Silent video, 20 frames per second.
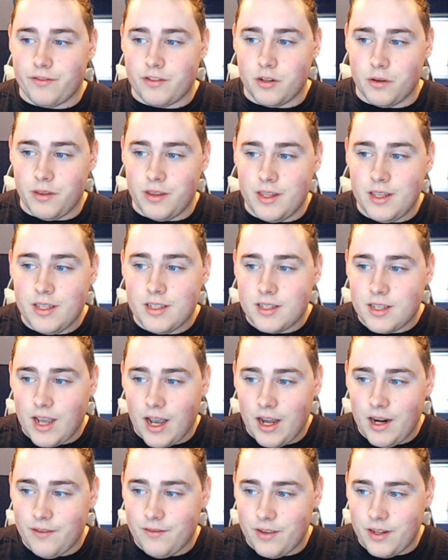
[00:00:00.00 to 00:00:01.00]
So these
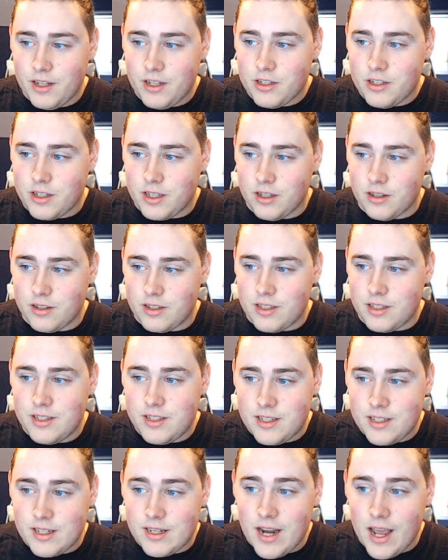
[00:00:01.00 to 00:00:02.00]
kind of leader skills
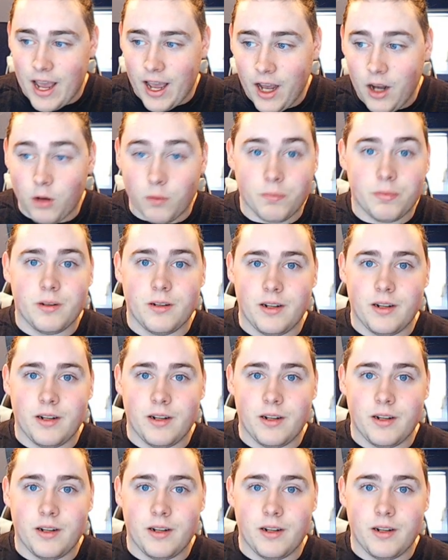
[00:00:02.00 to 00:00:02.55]
help.